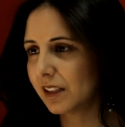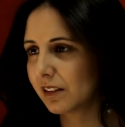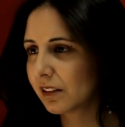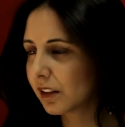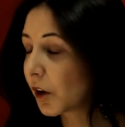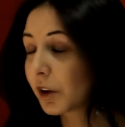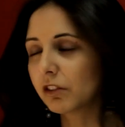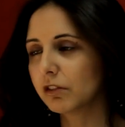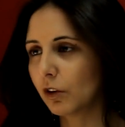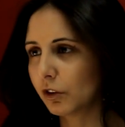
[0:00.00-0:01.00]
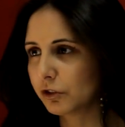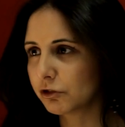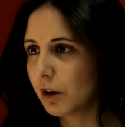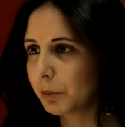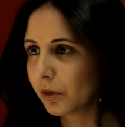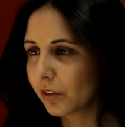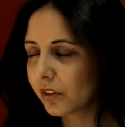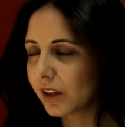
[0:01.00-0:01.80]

it's going through a lot of troubles.